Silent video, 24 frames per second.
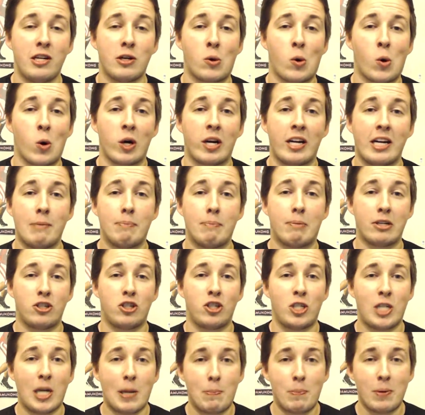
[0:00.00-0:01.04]
Oregon, but
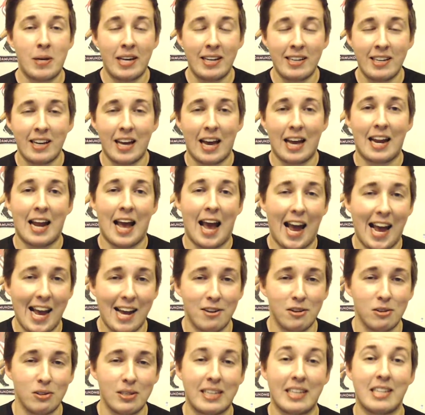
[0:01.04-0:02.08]
shipping and
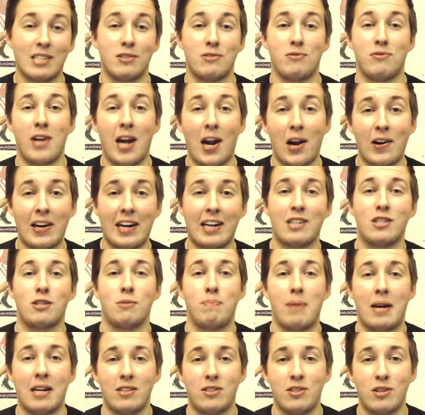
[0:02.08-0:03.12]
handling is very
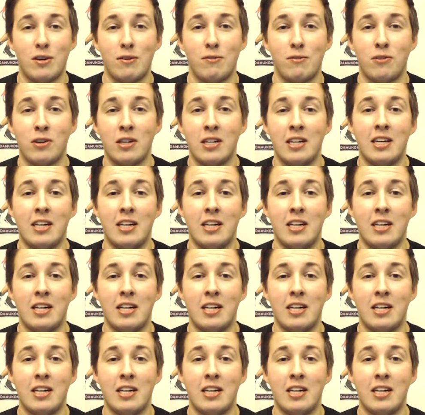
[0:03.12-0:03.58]
expensive